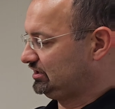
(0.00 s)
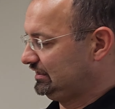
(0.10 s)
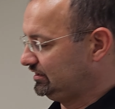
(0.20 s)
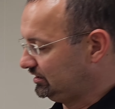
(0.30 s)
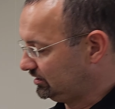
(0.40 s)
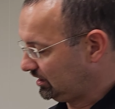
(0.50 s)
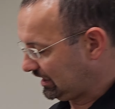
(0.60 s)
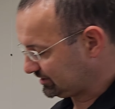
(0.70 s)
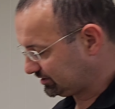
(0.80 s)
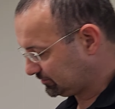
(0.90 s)
any
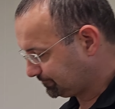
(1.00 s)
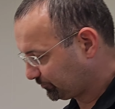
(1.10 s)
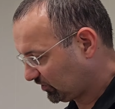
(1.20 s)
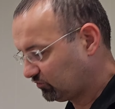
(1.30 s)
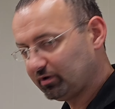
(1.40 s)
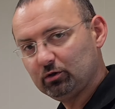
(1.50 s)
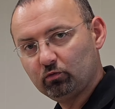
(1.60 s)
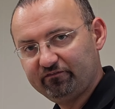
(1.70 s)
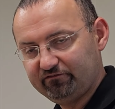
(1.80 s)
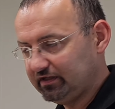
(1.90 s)
other of my
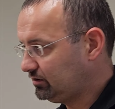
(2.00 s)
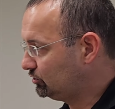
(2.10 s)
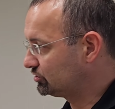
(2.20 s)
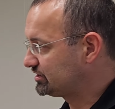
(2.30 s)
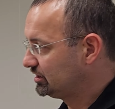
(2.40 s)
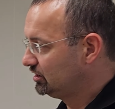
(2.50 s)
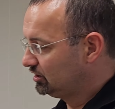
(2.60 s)
videos